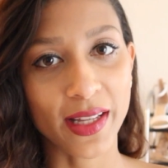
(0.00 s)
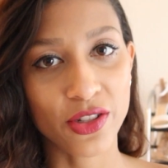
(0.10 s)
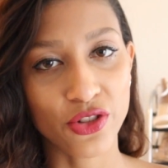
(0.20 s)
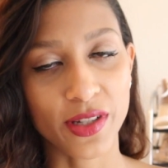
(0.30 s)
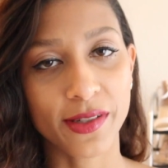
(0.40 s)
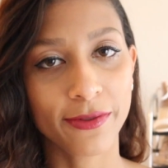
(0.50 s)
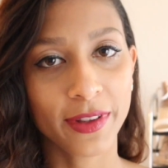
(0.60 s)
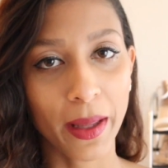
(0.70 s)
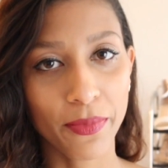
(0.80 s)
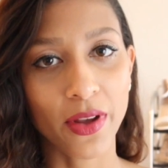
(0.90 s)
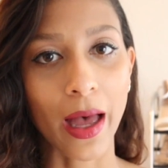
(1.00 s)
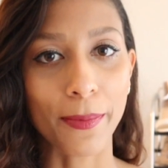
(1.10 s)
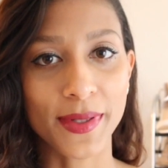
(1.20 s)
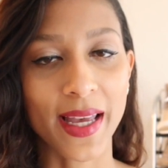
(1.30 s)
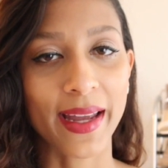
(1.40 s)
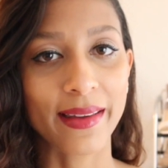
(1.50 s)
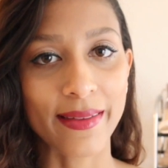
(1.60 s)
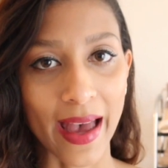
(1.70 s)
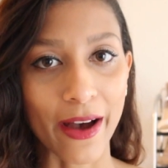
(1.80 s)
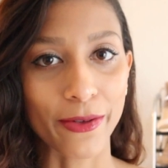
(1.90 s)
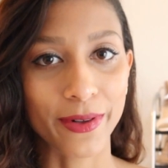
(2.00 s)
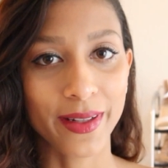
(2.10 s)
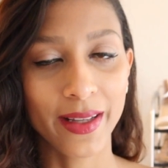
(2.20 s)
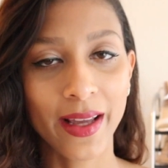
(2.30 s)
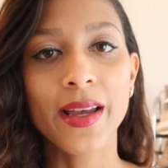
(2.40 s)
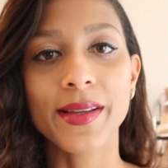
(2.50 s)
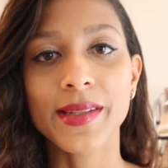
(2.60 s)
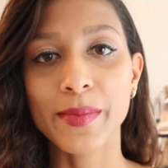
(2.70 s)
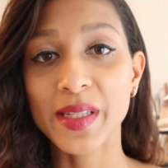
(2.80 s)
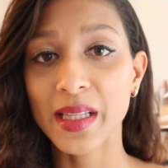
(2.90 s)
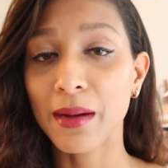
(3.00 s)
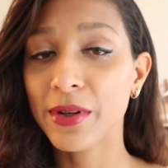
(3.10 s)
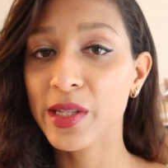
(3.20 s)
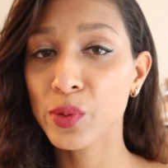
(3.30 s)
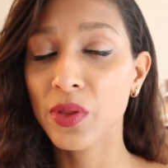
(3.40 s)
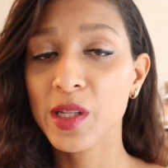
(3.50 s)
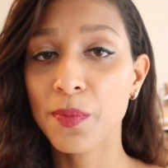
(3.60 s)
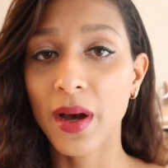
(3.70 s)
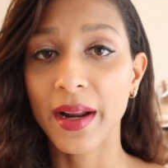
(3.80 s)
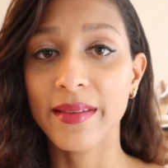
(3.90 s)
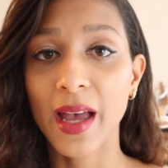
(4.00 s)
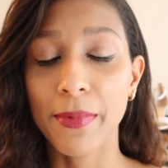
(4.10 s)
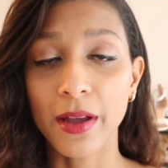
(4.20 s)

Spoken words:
that's just flipped upside down. Some celebrities with this body type